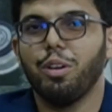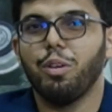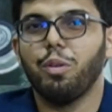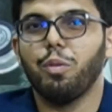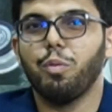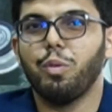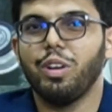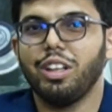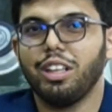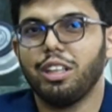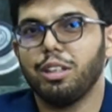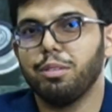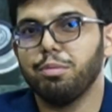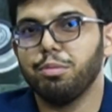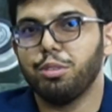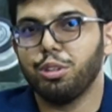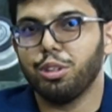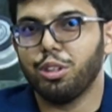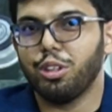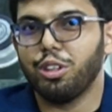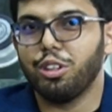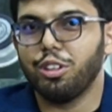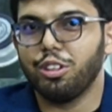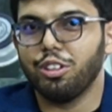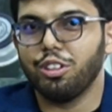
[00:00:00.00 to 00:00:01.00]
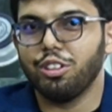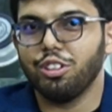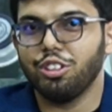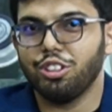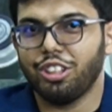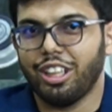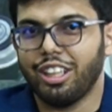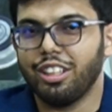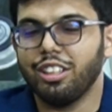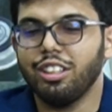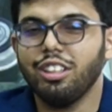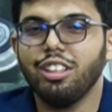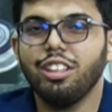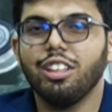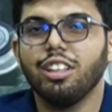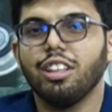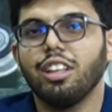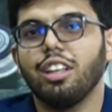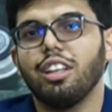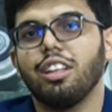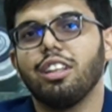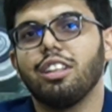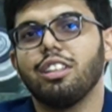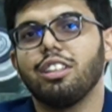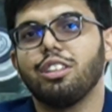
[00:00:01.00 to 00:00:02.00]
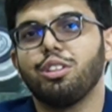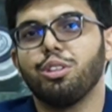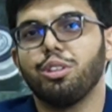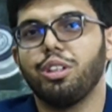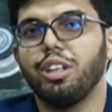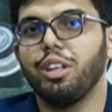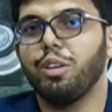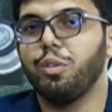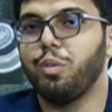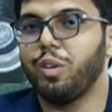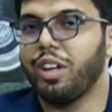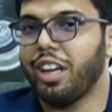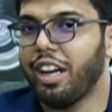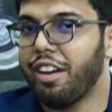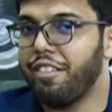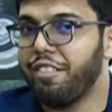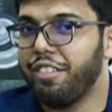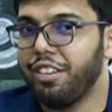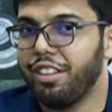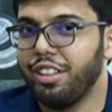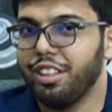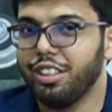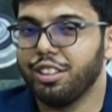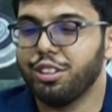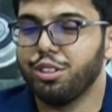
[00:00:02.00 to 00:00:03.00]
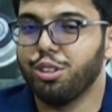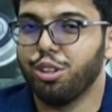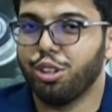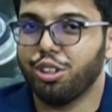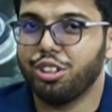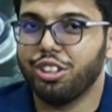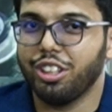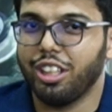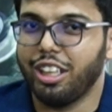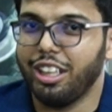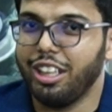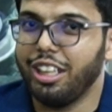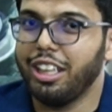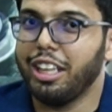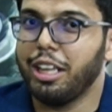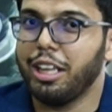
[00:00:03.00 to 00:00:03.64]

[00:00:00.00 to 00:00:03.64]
Welcome to our channel. Today we have with us Dr. Ali